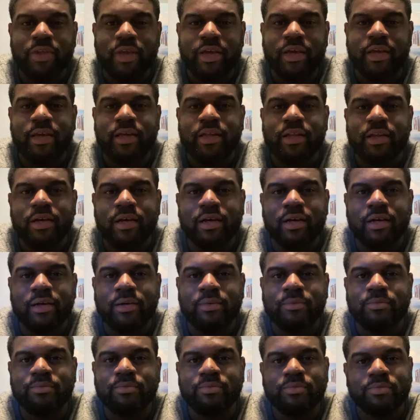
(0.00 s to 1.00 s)
they
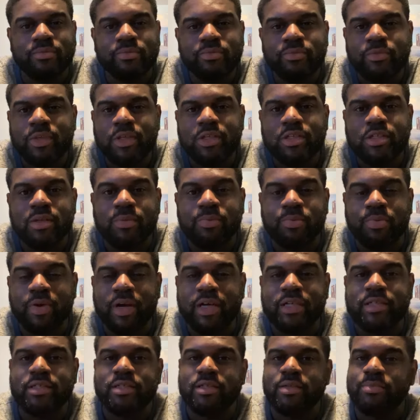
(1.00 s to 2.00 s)
can
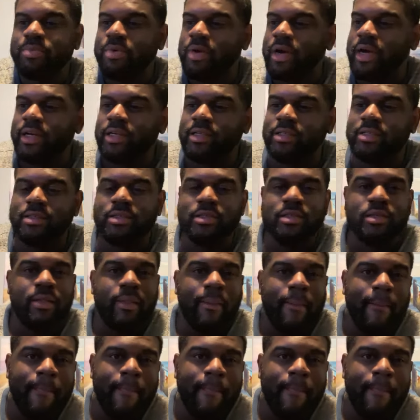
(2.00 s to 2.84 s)
suppress the price